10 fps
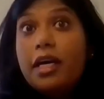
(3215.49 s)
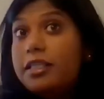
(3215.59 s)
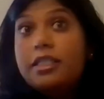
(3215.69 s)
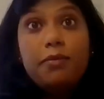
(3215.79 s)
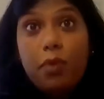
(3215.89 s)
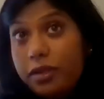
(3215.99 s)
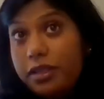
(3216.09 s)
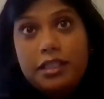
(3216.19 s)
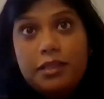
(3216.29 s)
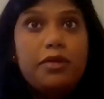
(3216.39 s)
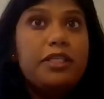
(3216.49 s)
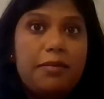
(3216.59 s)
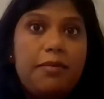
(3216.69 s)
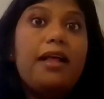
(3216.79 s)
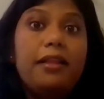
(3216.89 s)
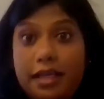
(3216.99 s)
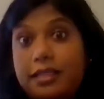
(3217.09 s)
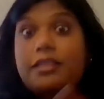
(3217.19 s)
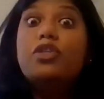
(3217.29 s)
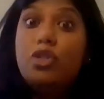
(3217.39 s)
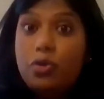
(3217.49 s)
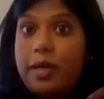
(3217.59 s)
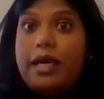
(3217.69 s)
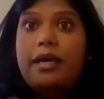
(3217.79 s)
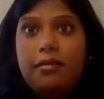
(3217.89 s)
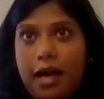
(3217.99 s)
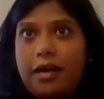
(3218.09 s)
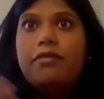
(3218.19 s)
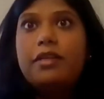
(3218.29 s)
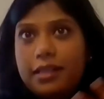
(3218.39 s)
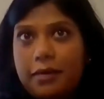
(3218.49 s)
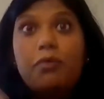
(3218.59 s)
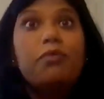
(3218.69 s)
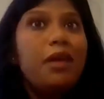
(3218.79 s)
to support these municipalities and doing kind of this like